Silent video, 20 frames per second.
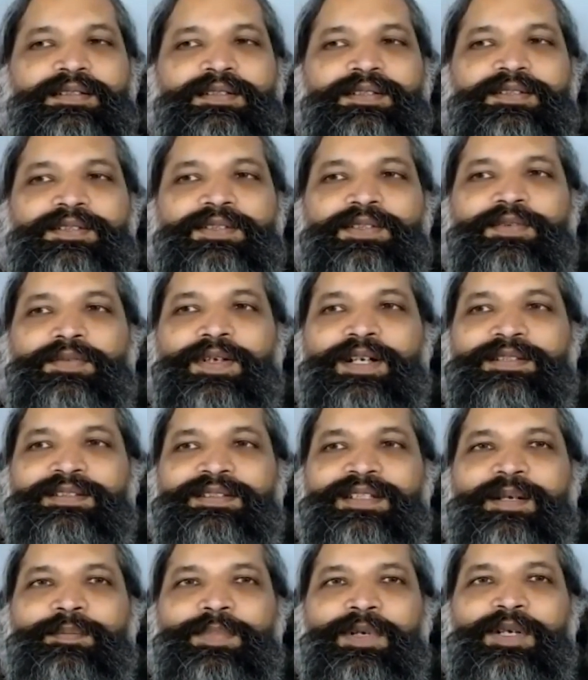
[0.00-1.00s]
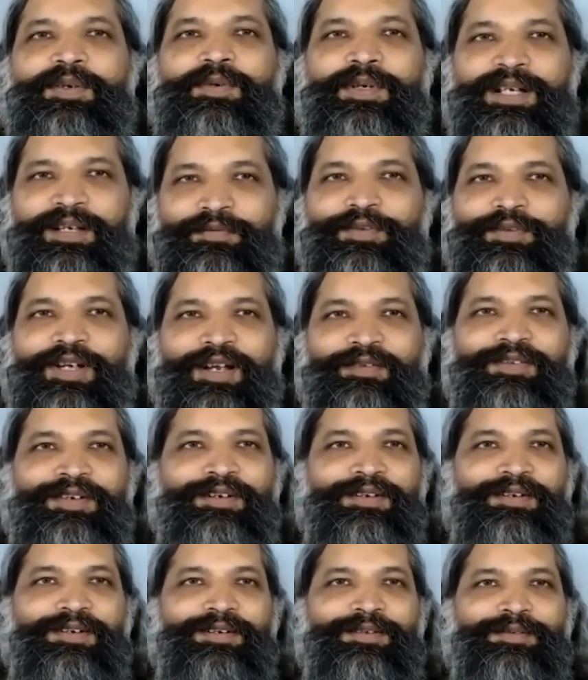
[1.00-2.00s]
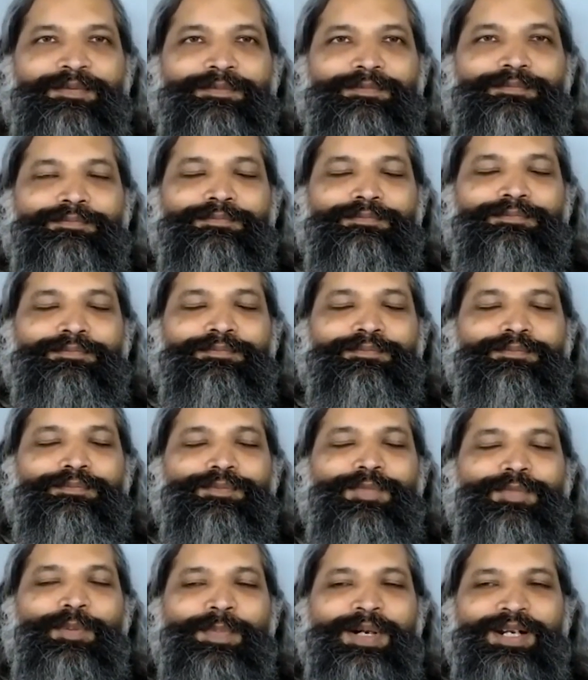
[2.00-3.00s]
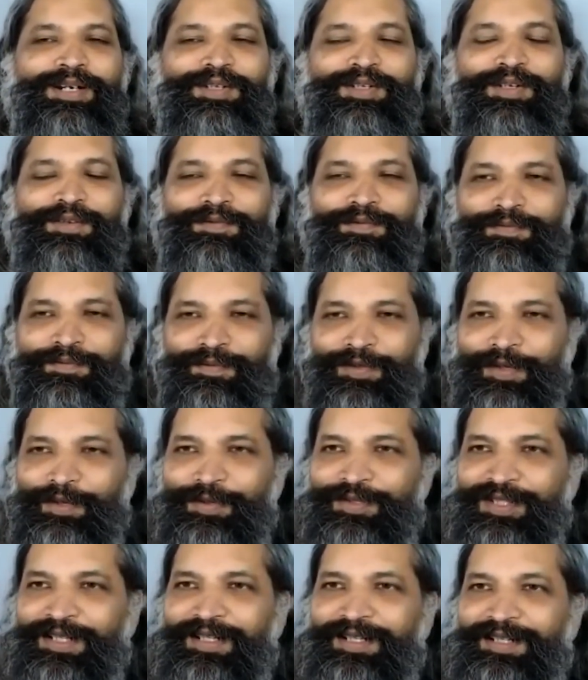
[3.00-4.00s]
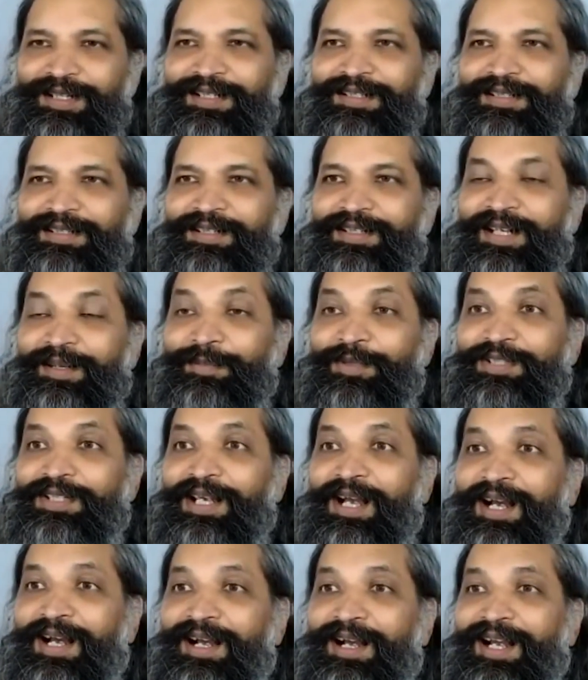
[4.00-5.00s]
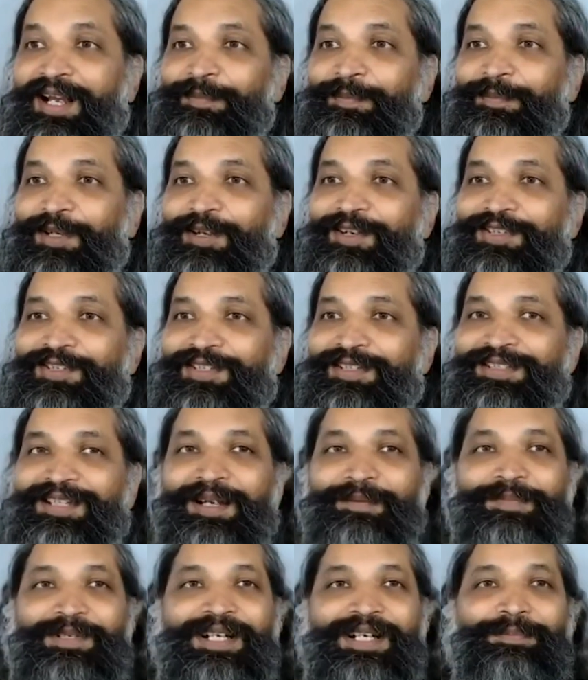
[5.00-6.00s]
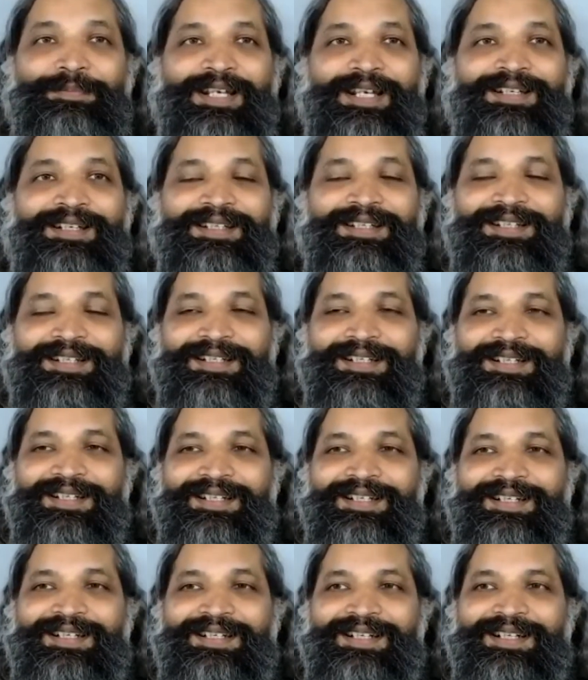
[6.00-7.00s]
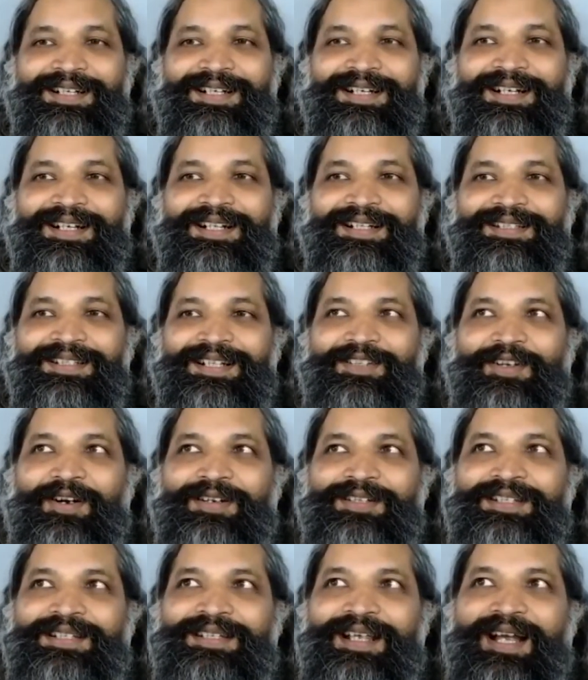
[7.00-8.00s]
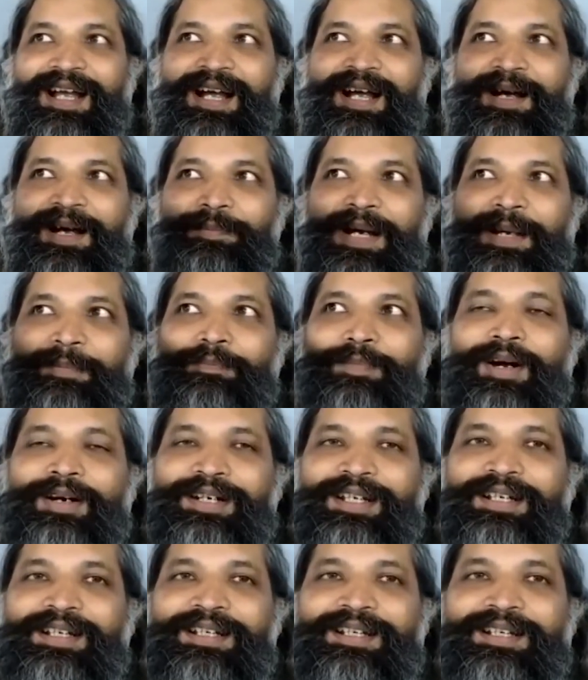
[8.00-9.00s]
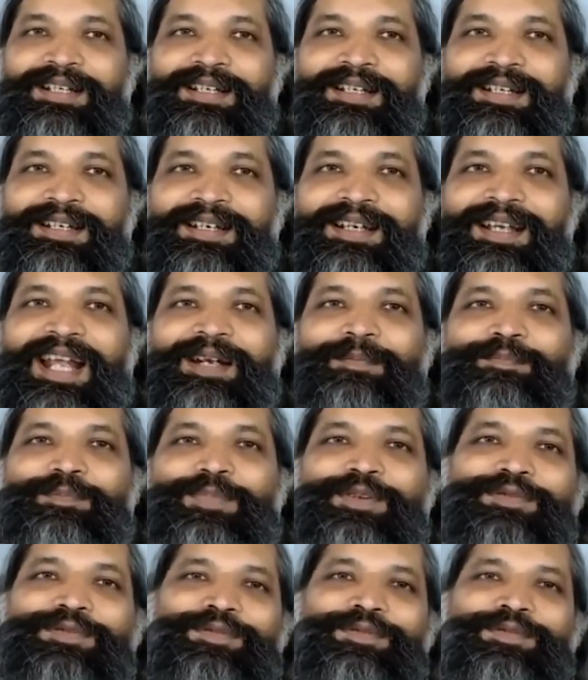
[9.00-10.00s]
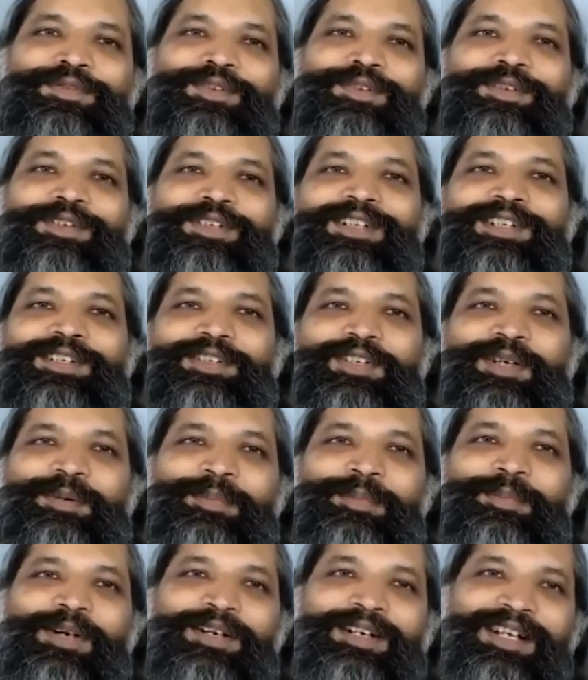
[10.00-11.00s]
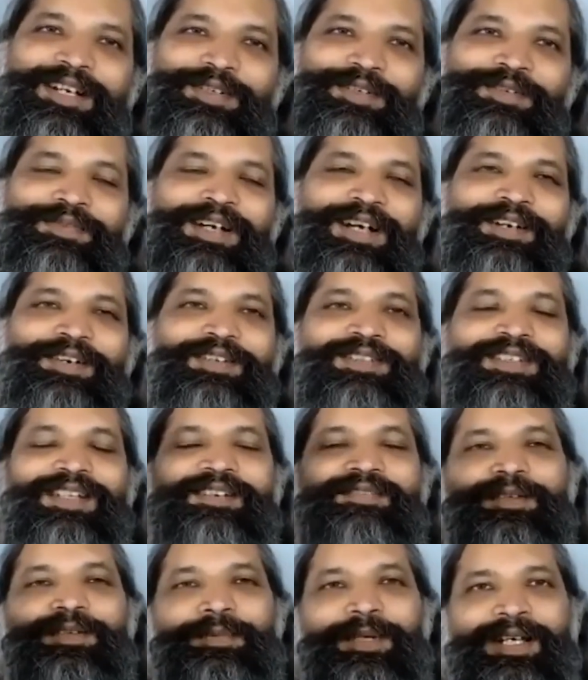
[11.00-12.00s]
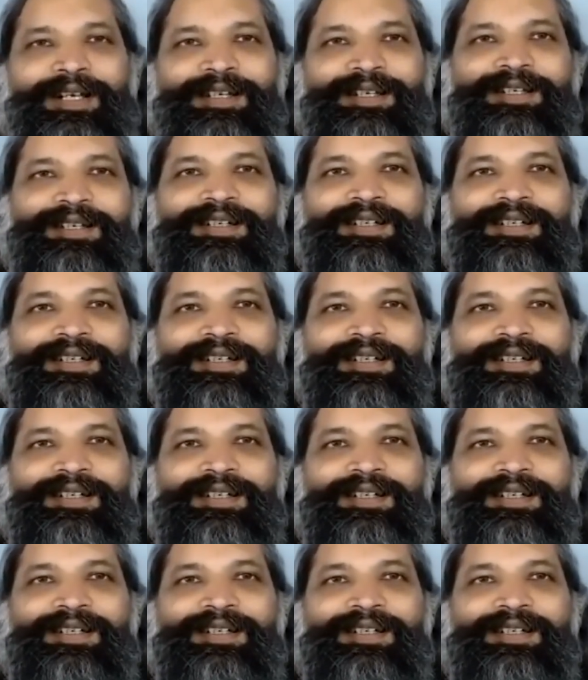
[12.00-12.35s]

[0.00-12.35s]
So, for example, if you have a moment of lucidity in the dream, you say, I'm conscious, I'm dreaming. The thought says, my body, and poof, you turn to your body and you find yourself awake.